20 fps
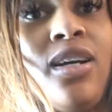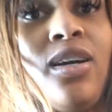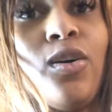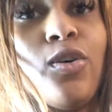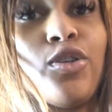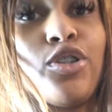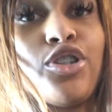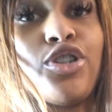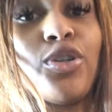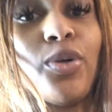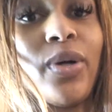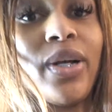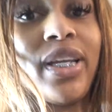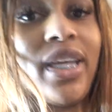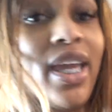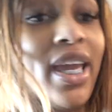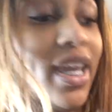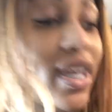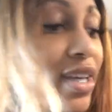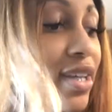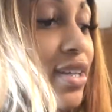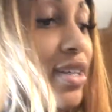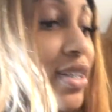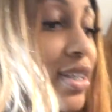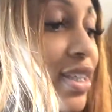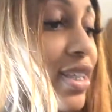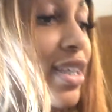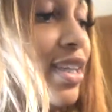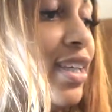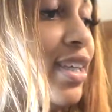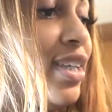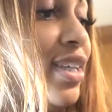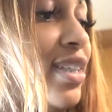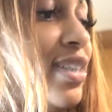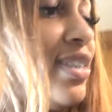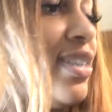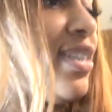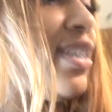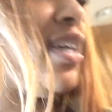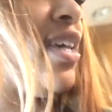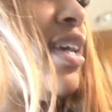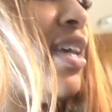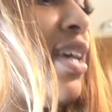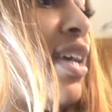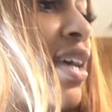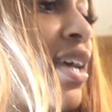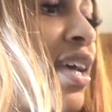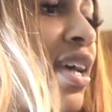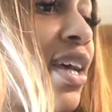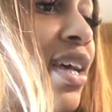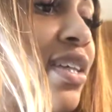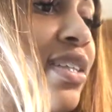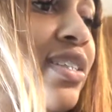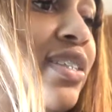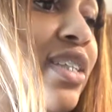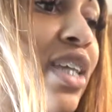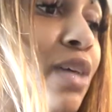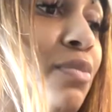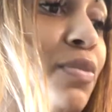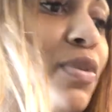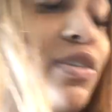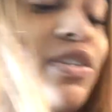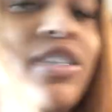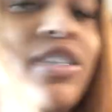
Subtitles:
or shortcake cookies, a summer